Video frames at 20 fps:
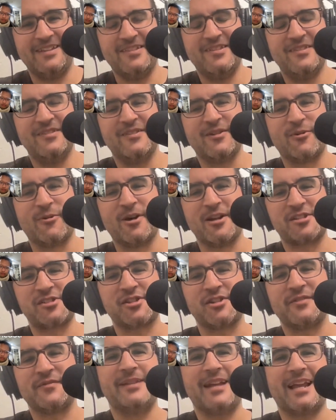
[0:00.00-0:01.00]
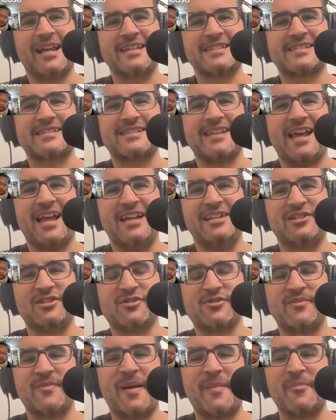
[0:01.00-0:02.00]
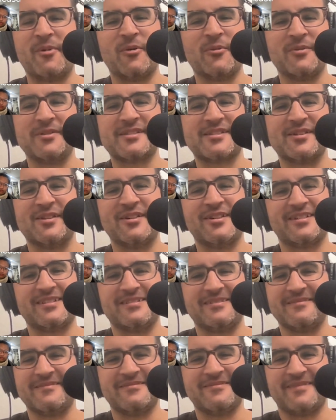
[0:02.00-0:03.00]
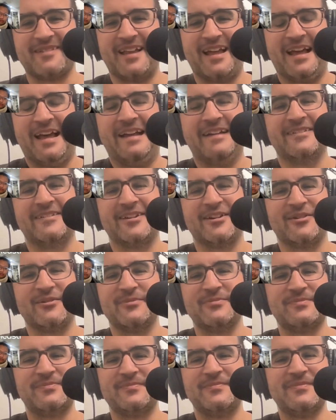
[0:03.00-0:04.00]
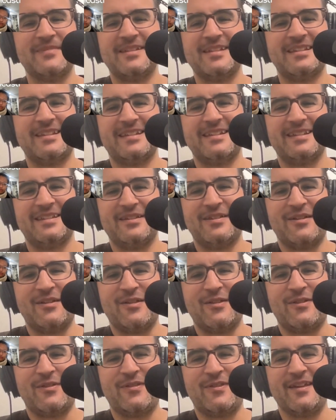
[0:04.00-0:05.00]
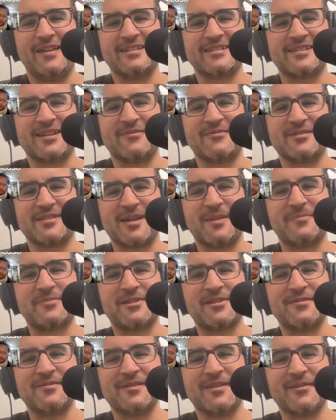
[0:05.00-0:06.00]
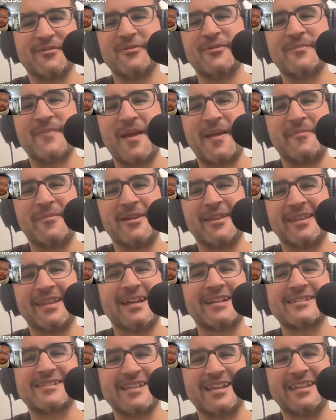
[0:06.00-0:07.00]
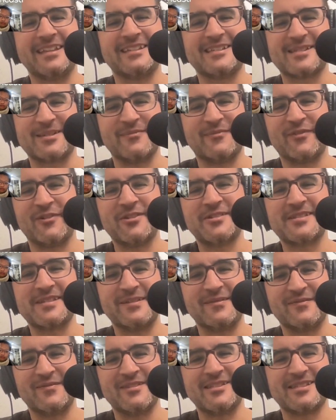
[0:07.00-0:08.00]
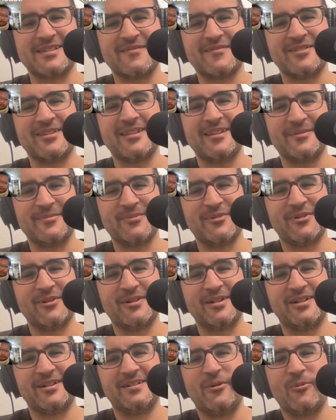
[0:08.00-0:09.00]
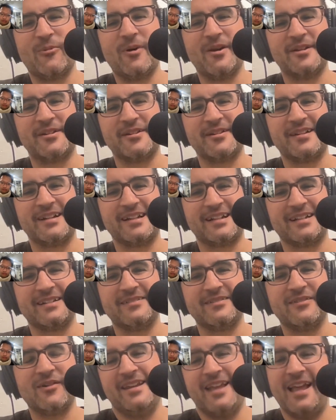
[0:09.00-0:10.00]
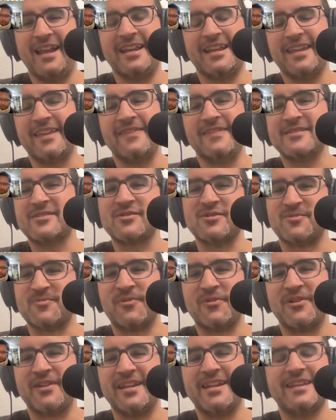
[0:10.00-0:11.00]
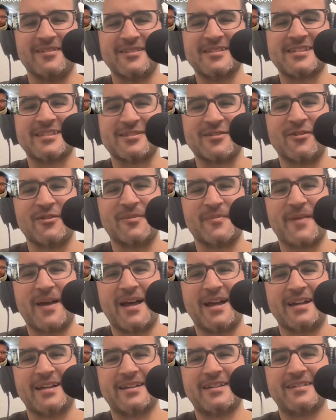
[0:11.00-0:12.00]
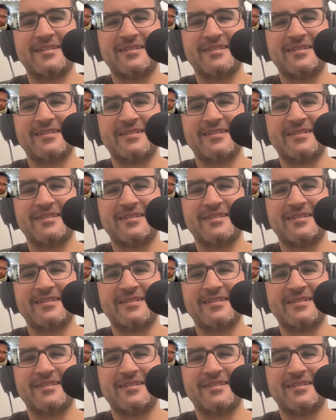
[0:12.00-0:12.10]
the question of, I guess I just remember with certain, I don't know, things I was up to that were maybe like slightly subversive vis-a-vis the employer, wondering, and again, this is going back